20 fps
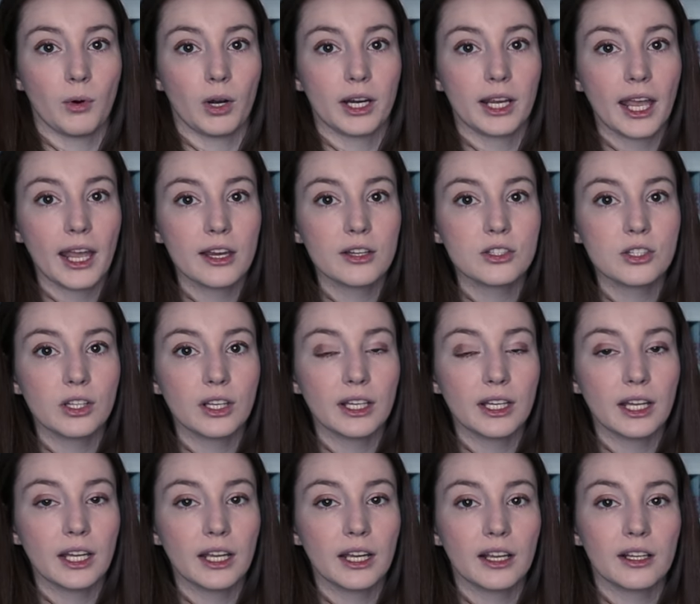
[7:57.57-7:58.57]
more cage
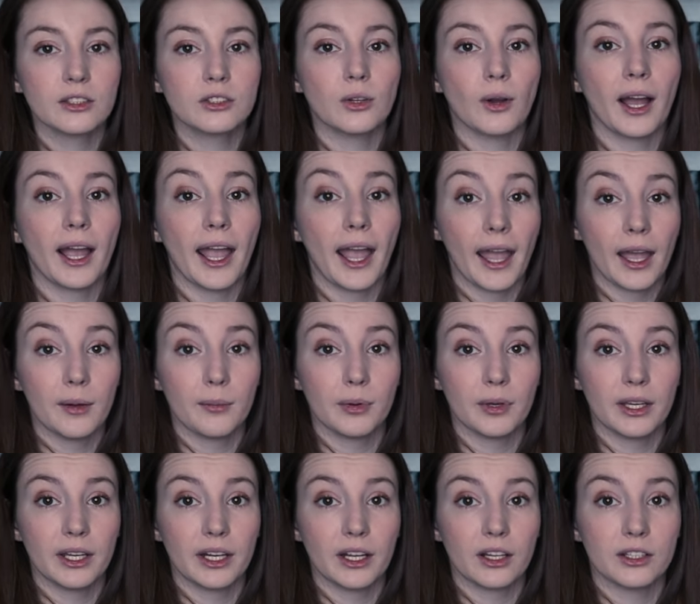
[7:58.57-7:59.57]
cleaning, so I am
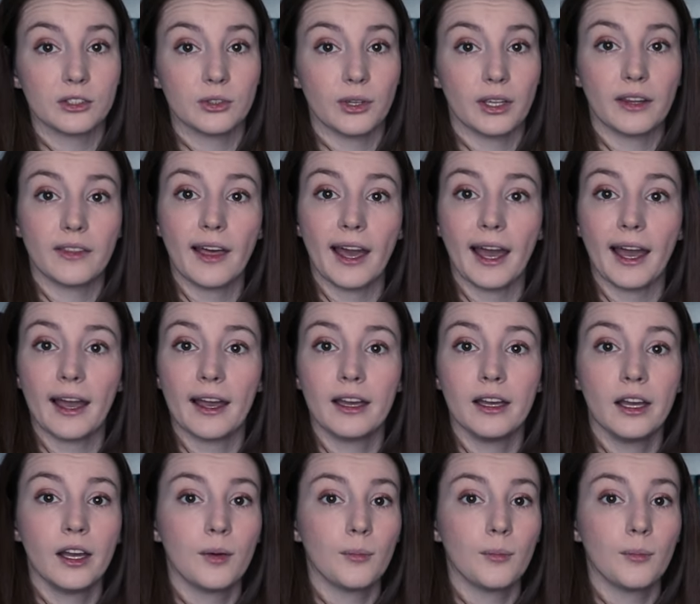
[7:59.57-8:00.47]
planning on doing that,